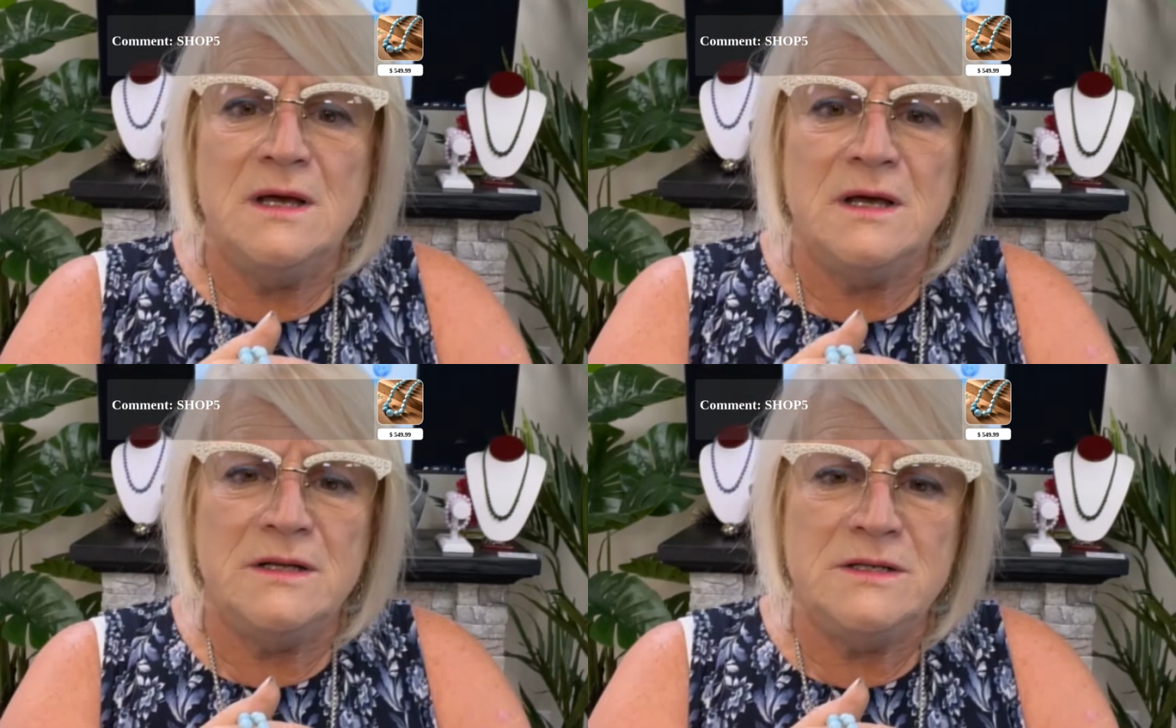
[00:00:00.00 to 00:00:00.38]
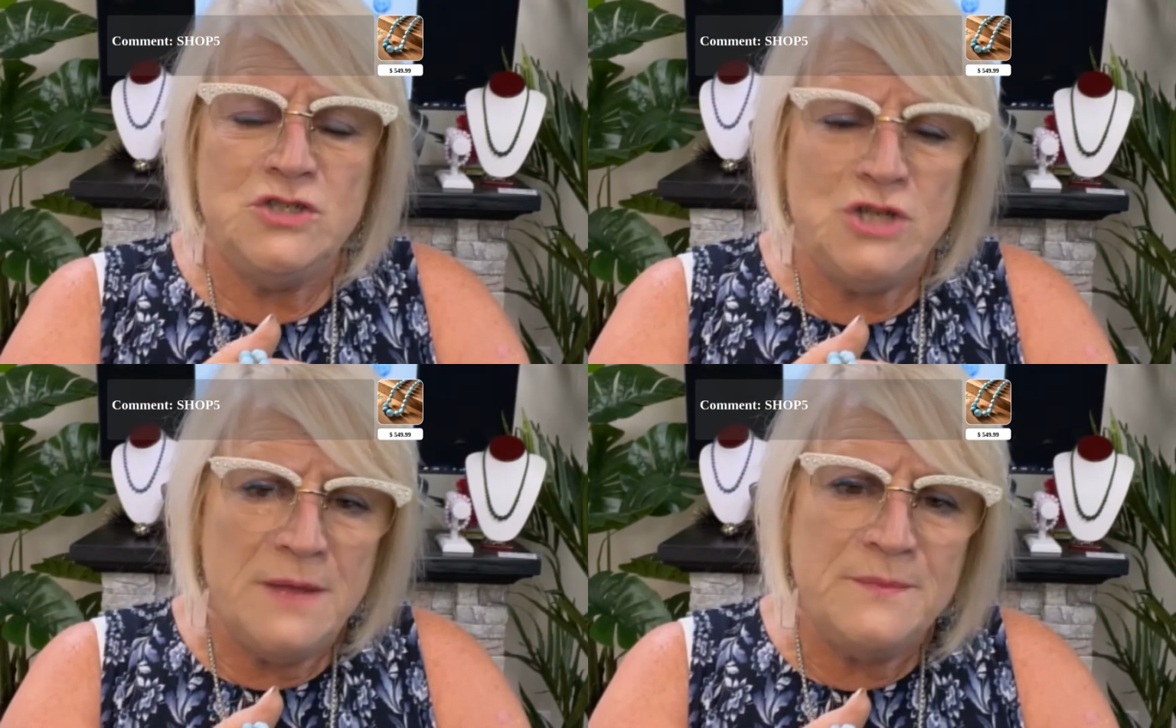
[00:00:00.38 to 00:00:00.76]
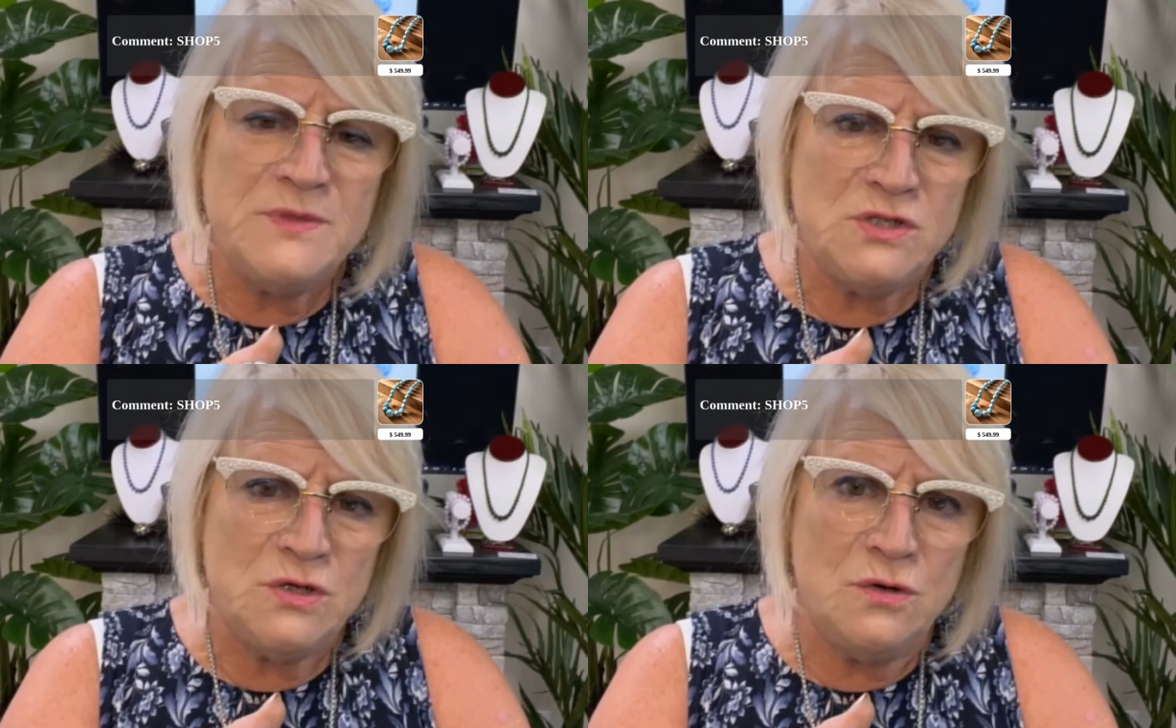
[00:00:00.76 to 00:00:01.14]
A
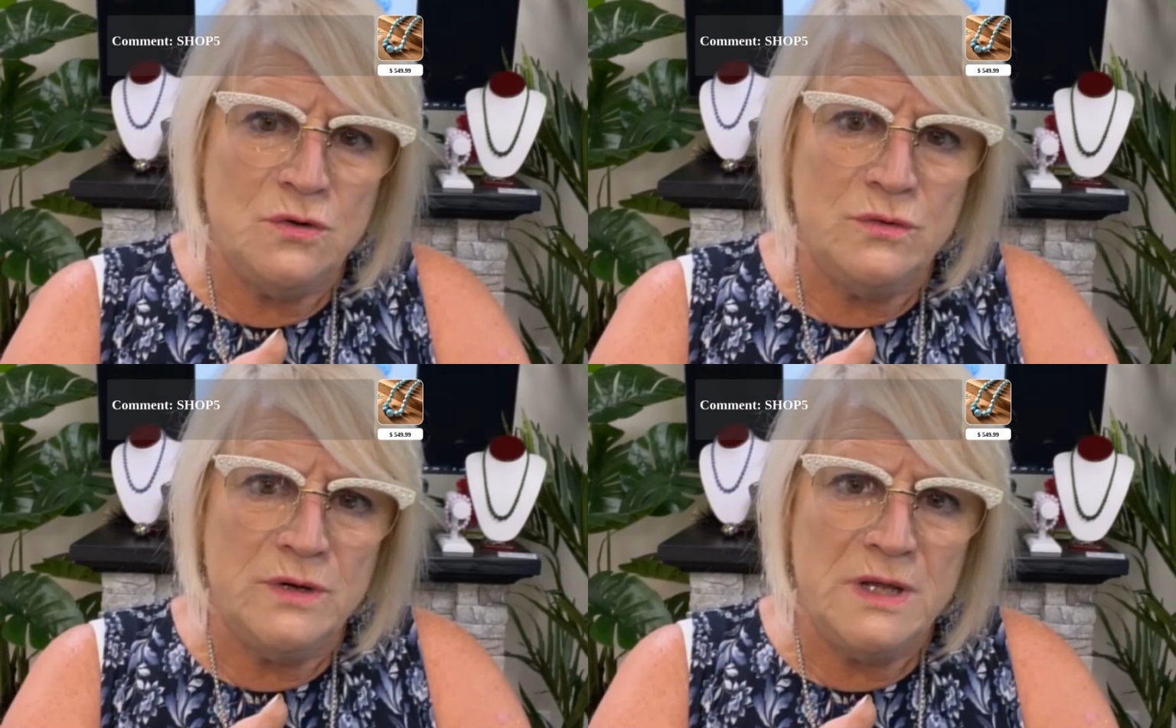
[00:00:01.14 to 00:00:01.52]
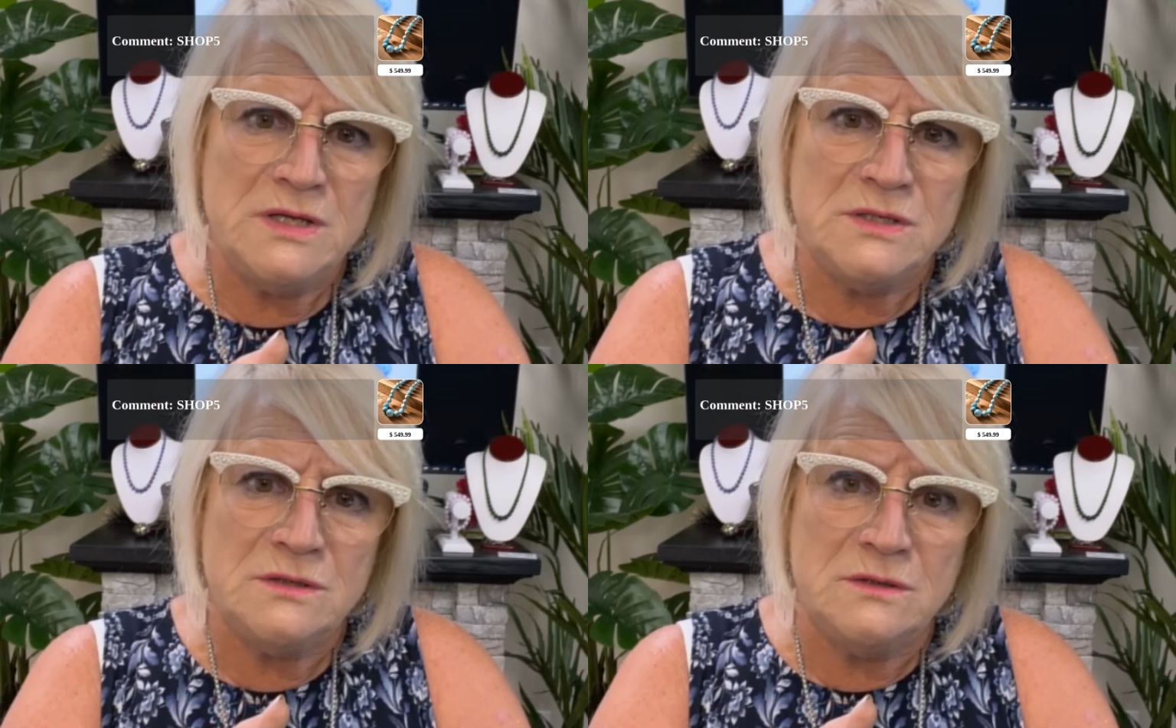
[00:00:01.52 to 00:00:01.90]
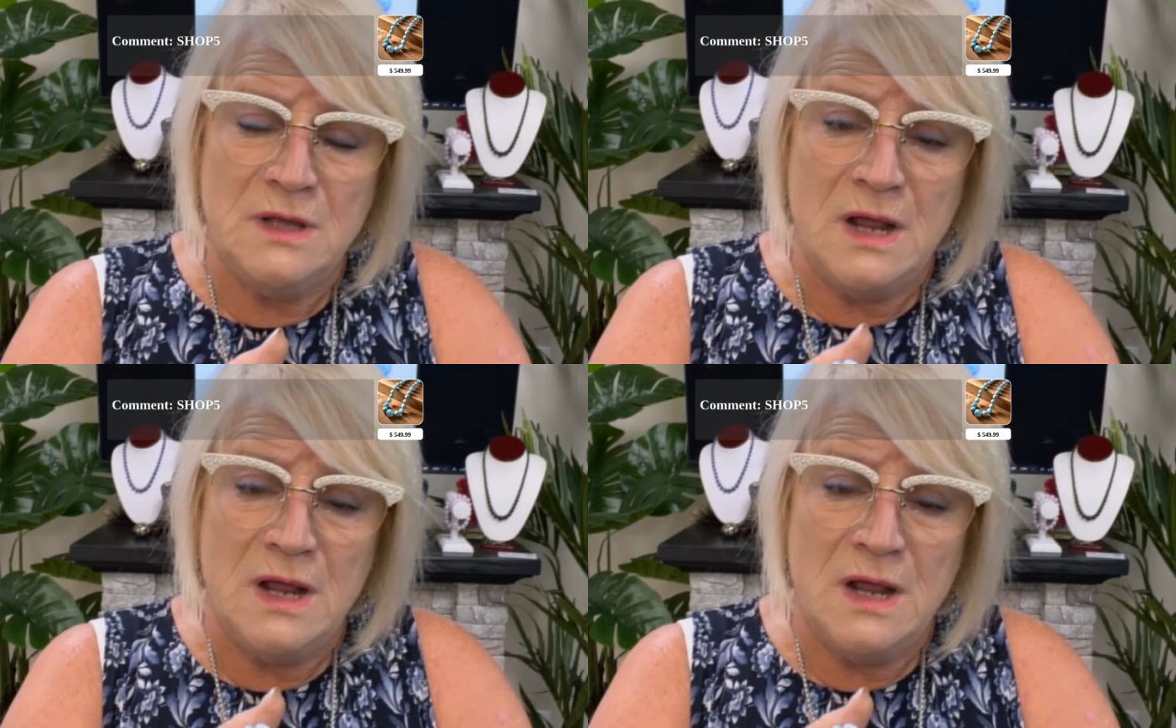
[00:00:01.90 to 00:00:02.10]
gemstone is, I